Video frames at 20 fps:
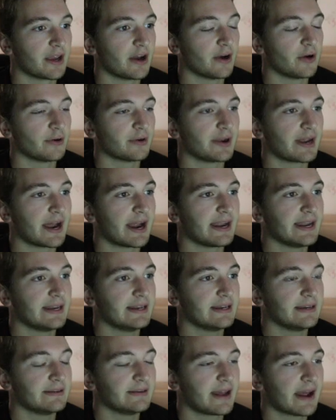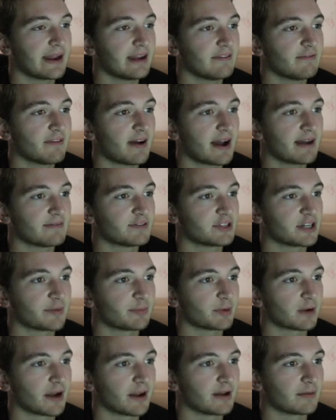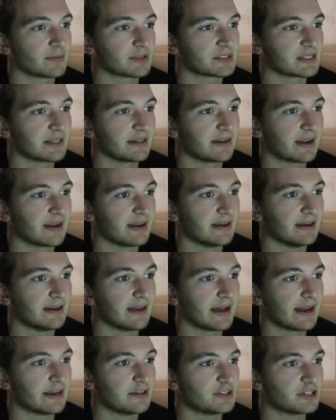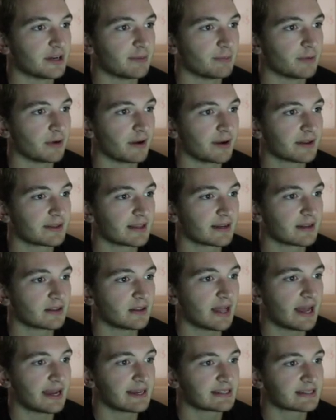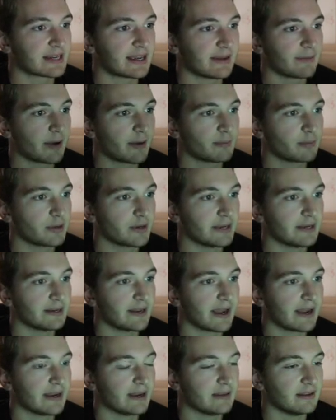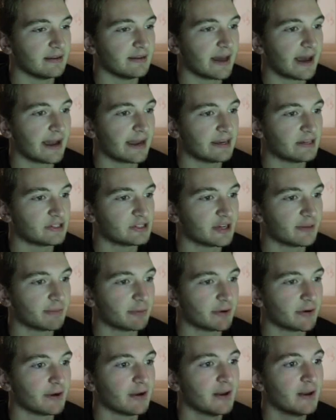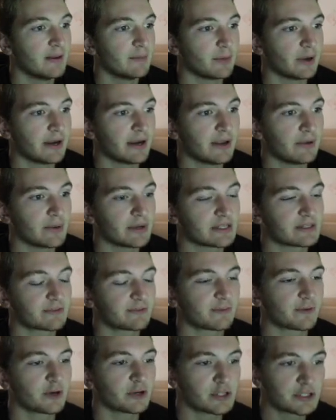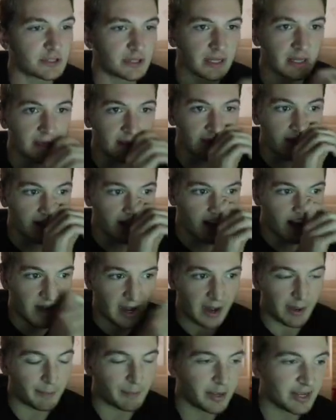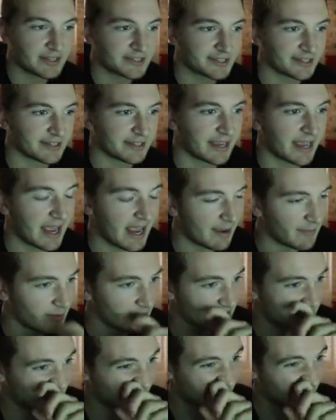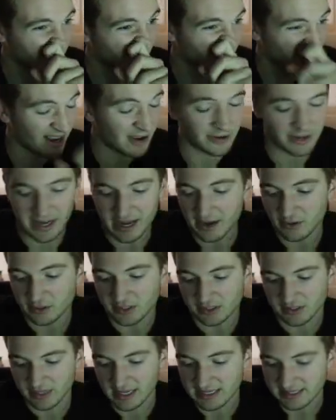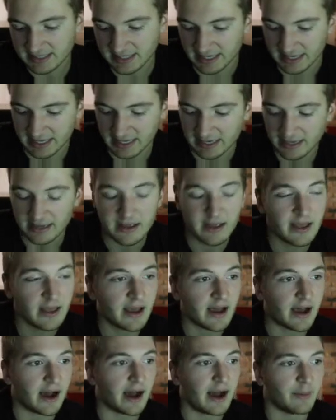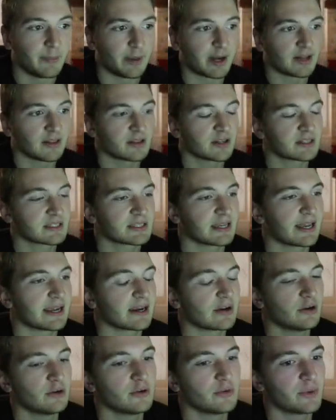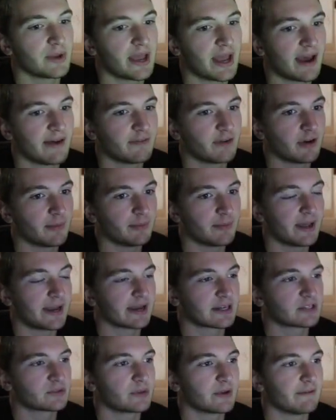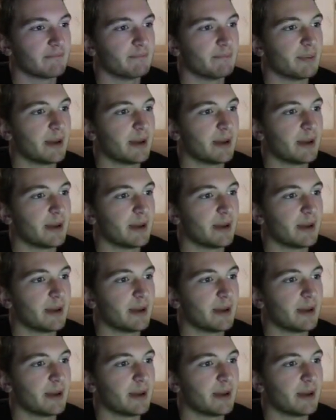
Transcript: go. 95 Chipper. I almost said 99 Chipper. I think last game I played 99 Chipper. But anyways, first pitch of the game, he's gonna ground out, so that's key. And it looks like, who do we have up next? We have